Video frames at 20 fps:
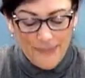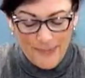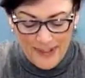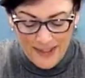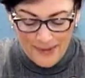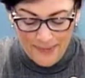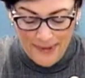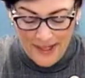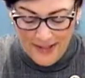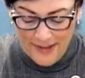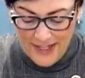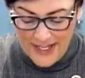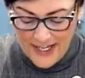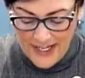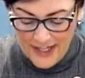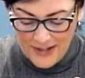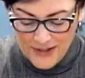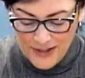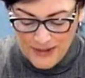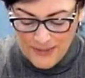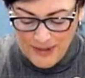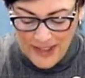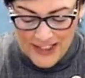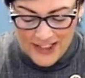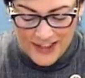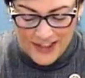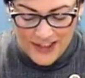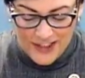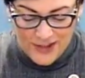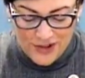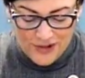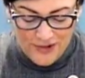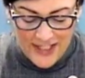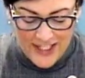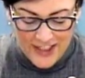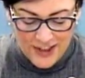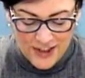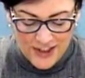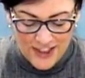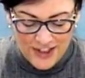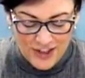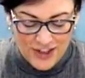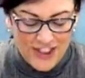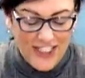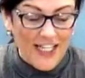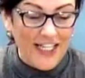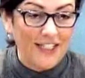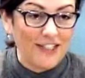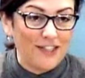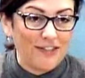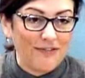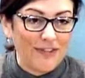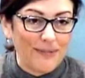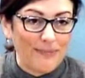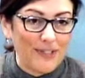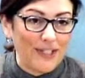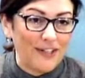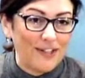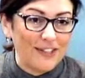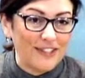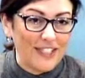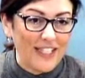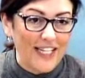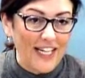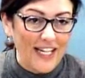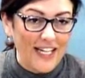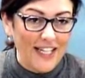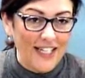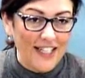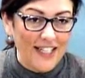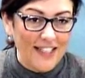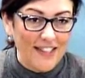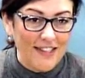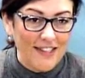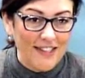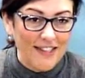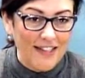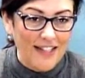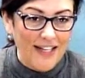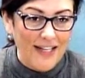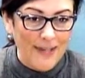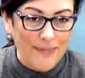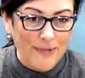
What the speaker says: bit about how your marketing strategies changed from the early 80s